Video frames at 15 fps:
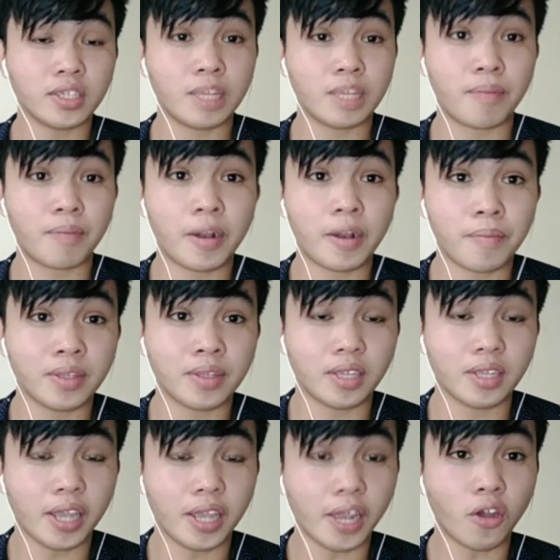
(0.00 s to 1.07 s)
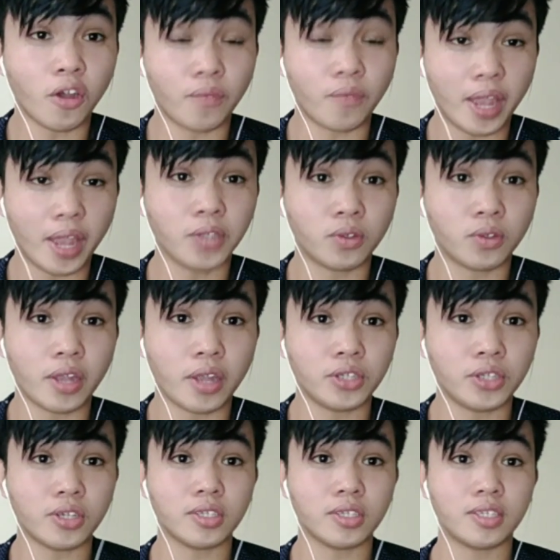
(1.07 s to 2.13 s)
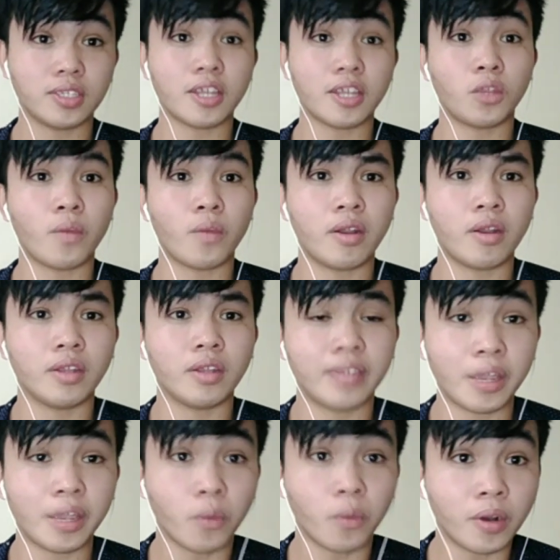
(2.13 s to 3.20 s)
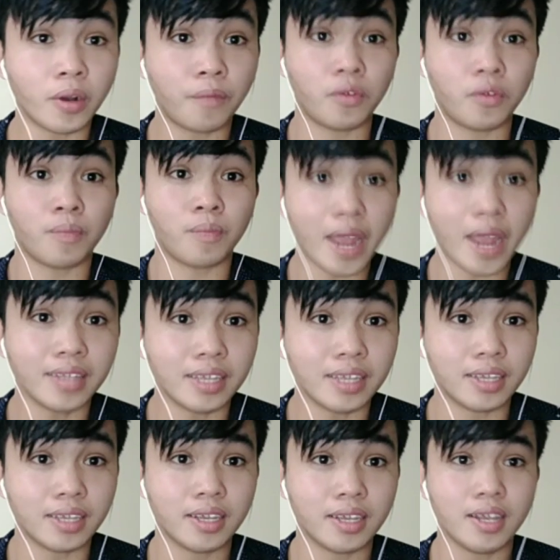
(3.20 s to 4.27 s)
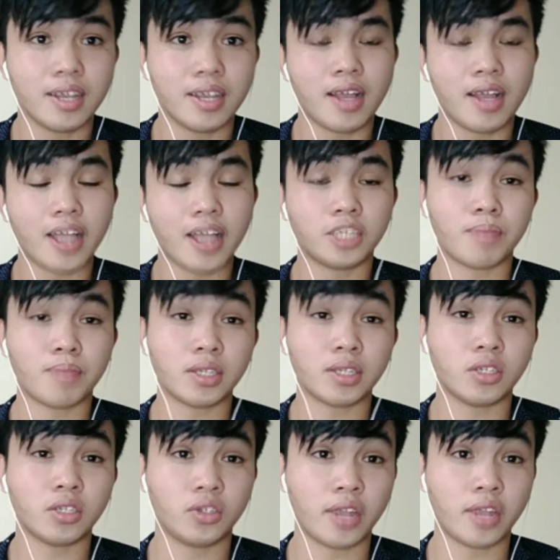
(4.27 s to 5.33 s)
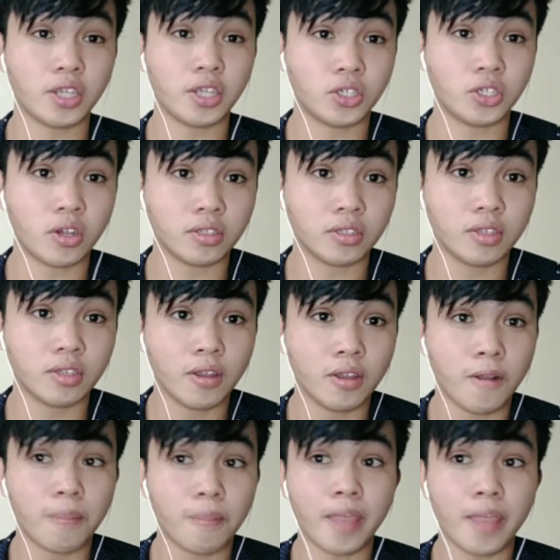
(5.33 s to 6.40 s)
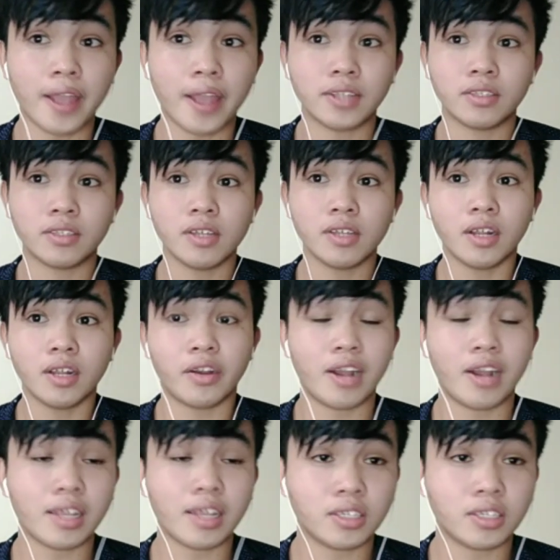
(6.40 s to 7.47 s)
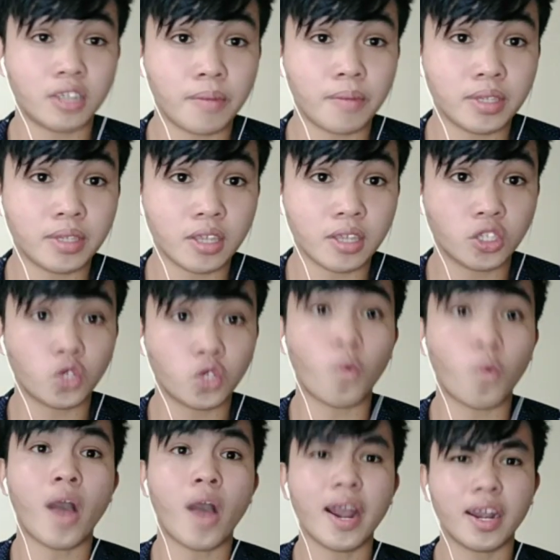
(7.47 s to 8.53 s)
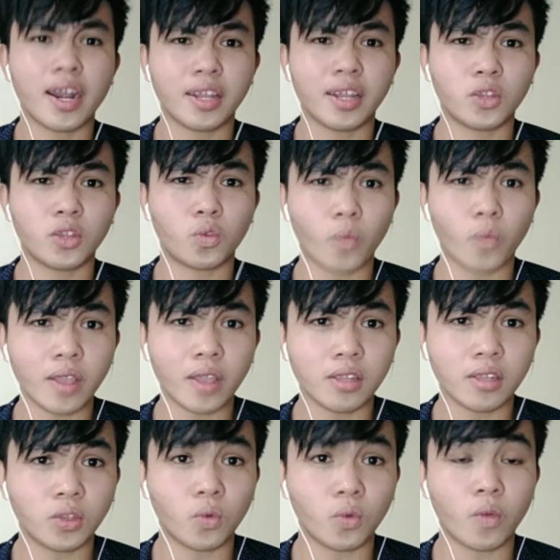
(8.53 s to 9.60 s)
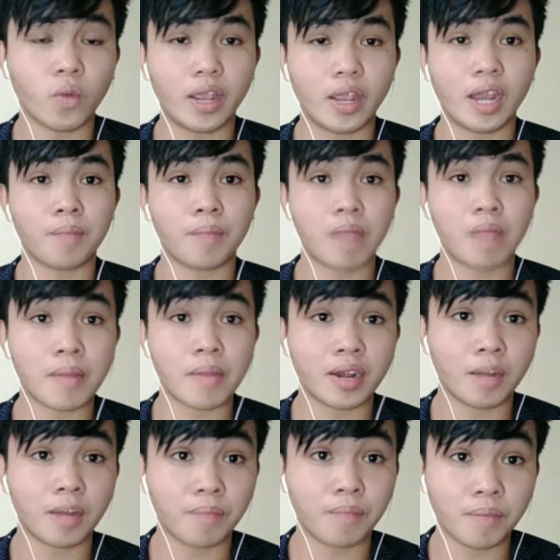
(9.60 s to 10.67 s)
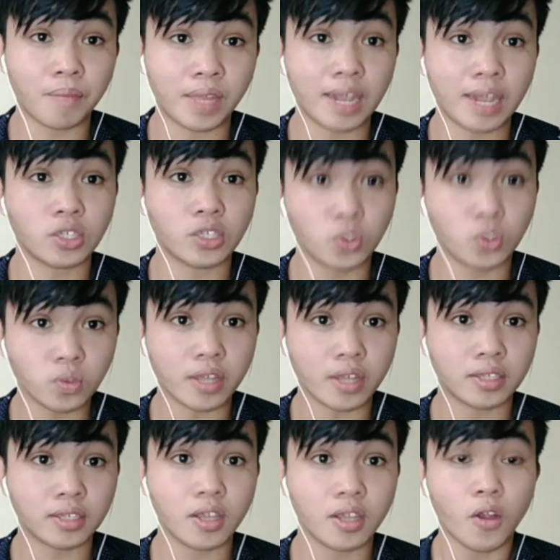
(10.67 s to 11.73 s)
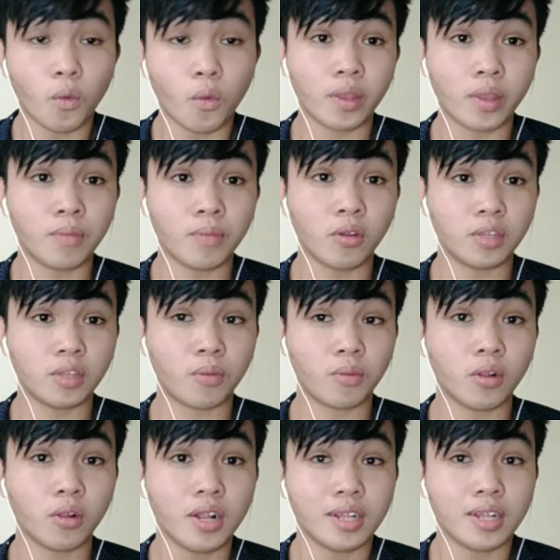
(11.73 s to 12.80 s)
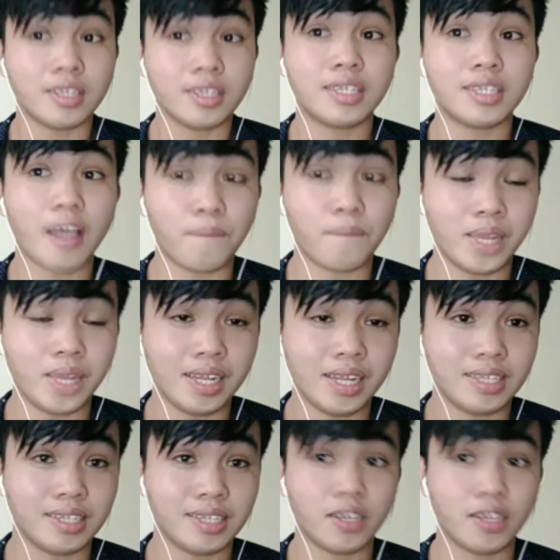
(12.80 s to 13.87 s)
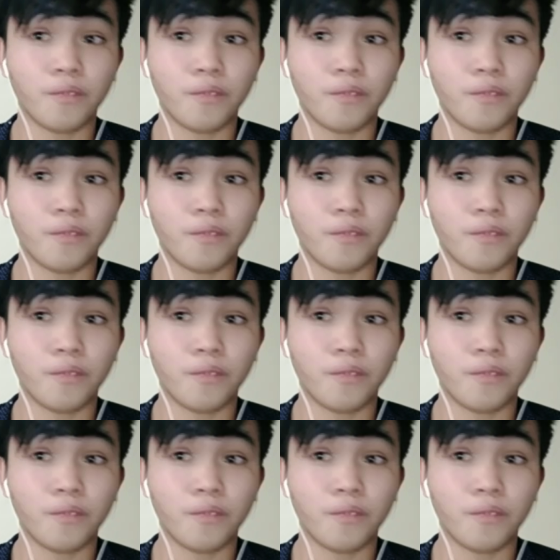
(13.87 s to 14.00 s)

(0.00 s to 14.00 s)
Department of Education that they were providing a special education and related services to 122 and 559 students with multiple disabilities.